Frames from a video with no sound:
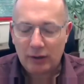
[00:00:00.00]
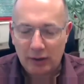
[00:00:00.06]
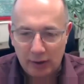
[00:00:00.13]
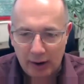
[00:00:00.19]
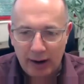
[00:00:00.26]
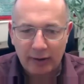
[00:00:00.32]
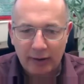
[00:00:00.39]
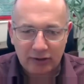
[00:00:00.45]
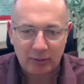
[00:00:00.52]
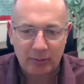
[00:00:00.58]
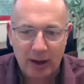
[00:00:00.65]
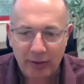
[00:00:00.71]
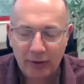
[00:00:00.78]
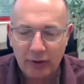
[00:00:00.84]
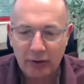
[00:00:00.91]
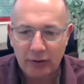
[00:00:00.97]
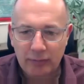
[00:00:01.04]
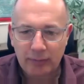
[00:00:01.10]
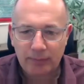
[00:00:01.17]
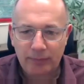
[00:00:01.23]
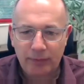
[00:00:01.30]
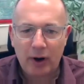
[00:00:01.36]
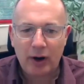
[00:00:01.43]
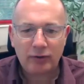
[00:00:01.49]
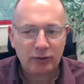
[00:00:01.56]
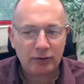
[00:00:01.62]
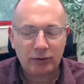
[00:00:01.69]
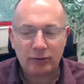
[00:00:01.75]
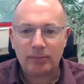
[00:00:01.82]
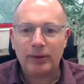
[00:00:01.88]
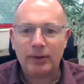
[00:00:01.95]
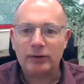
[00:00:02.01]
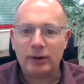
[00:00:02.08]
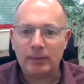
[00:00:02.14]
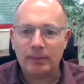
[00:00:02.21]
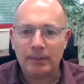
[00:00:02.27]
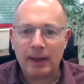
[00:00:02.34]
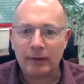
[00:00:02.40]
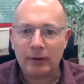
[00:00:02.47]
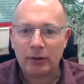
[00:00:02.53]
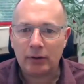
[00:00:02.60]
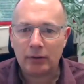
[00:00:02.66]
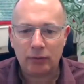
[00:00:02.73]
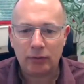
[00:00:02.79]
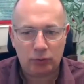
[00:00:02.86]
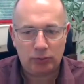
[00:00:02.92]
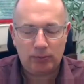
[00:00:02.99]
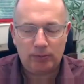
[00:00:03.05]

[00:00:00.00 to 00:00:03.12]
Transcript: There are some other viruses. There's another